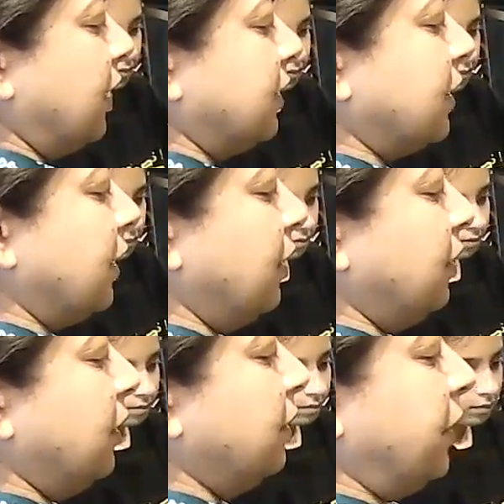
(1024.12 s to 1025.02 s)
and that's
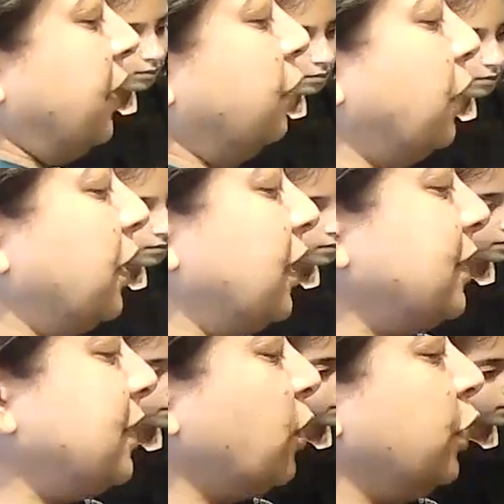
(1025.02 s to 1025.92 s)
gonna be what
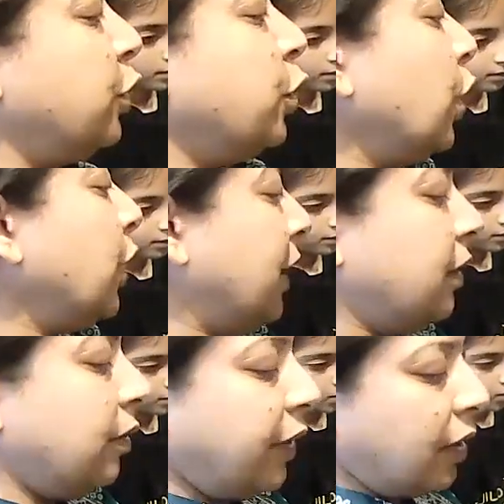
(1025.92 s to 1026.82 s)
it's going to cook
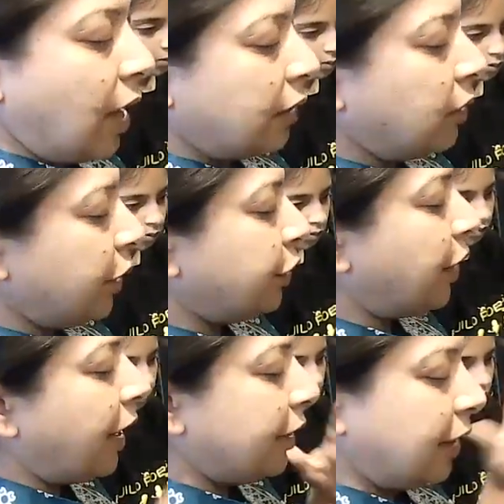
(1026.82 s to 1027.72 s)
in. We are not
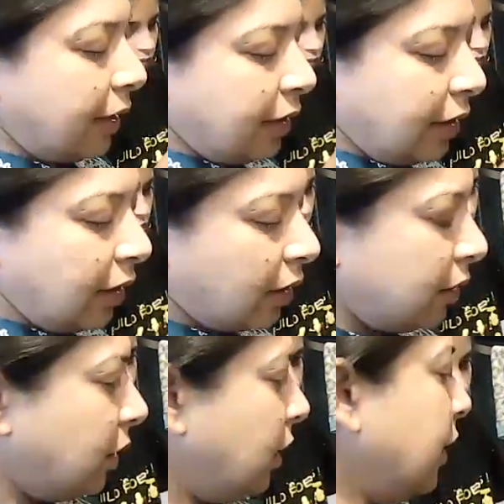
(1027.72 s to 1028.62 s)
going to add any
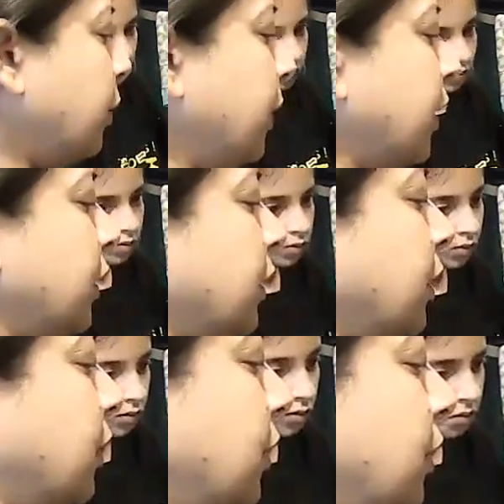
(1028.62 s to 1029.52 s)
other liquid in
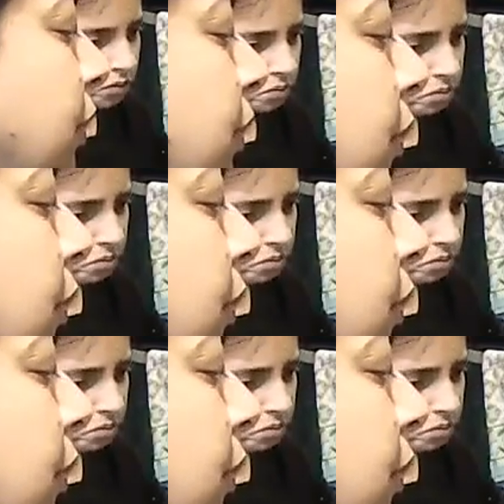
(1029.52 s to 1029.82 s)
there.